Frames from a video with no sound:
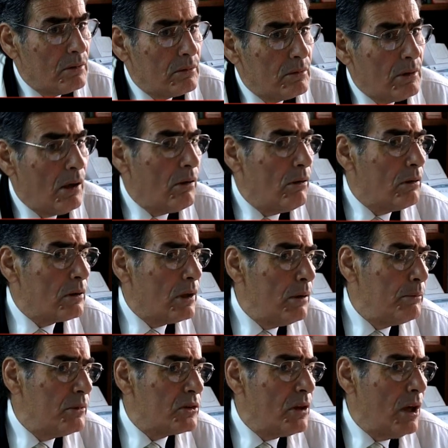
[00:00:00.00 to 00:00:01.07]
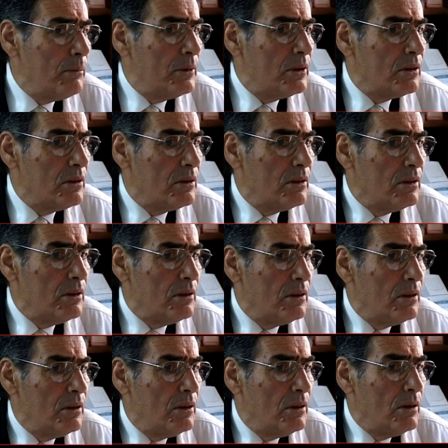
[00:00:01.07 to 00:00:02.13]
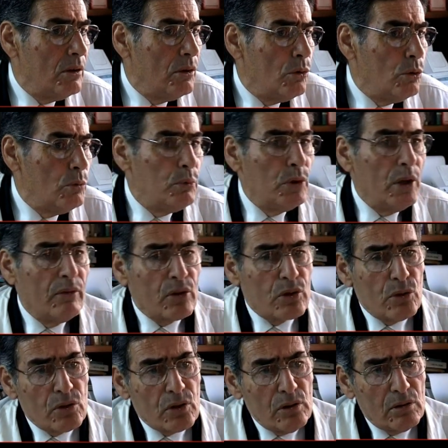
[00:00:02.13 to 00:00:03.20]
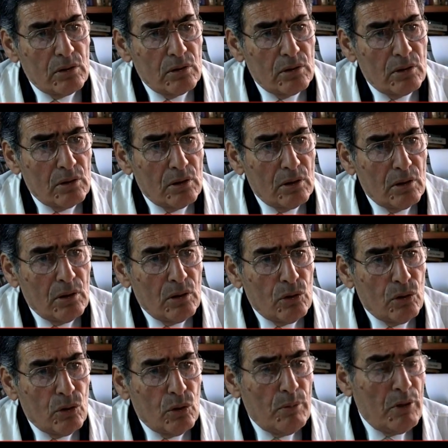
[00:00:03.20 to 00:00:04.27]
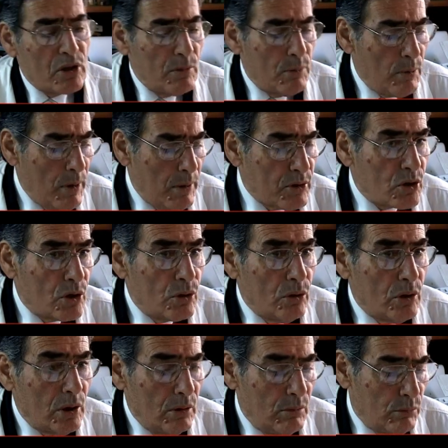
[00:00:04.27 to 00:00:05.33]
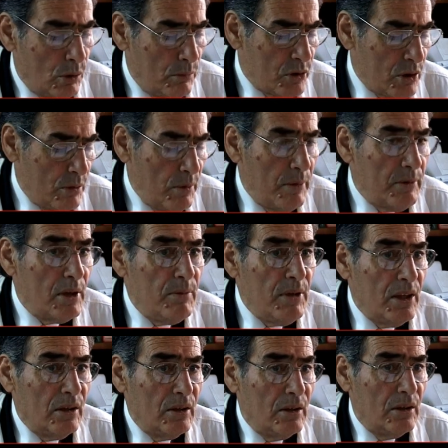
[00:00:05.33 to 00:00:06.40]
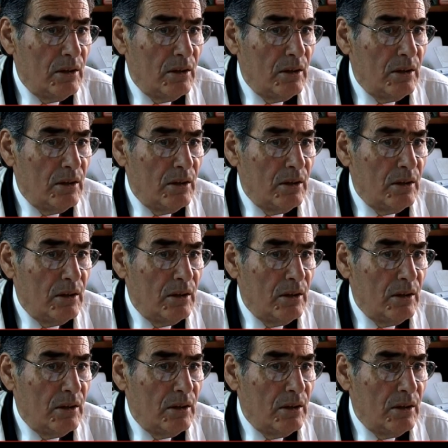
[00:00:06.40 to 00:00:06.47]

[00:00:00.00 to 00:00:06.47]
case has to do with an adolescent diagnosed with cancer in 1985.